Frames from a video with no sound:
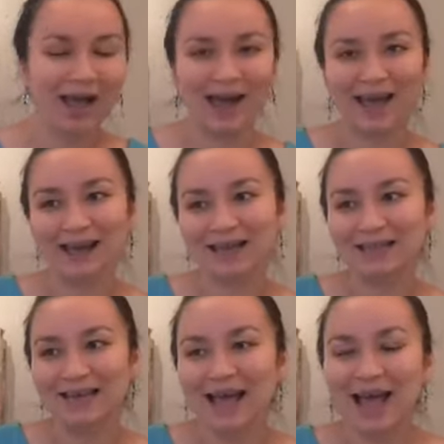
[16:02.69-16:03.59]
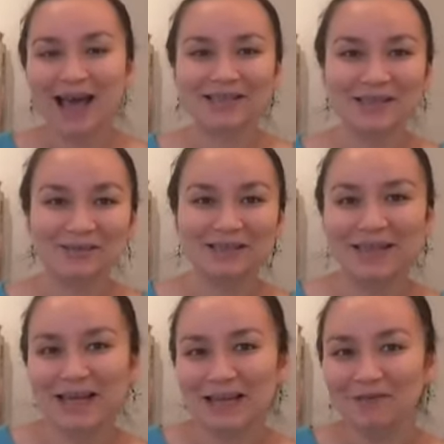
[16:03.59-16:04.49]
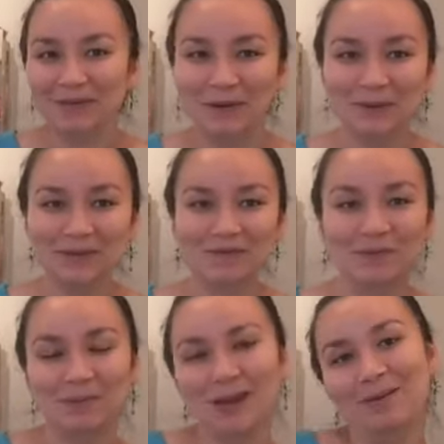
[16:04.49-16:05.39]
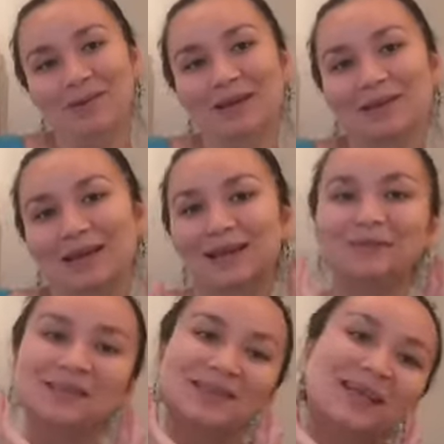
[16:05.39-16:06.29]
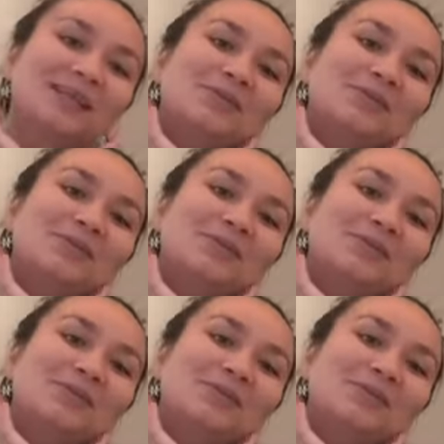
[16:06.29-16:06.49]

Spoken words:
And as I was taking photos of the baby, like it was like